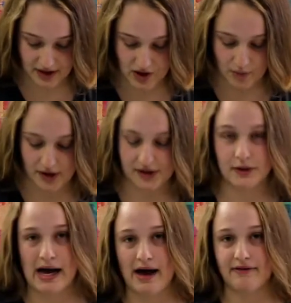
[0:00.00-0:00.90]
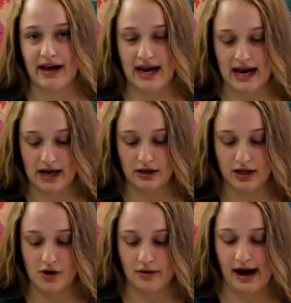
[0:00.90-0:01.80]
We also have a
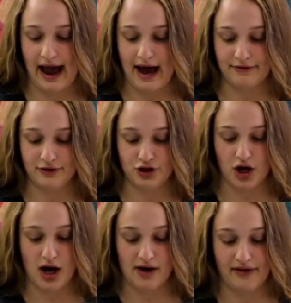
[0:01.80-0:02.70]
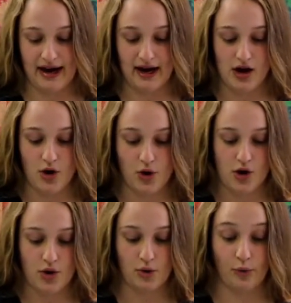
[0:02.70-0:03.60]
lower half jaw of a
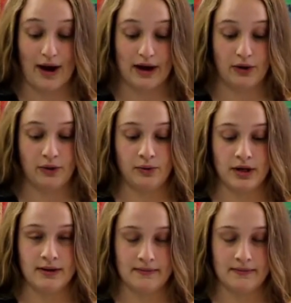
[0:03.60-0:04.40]
raccoon.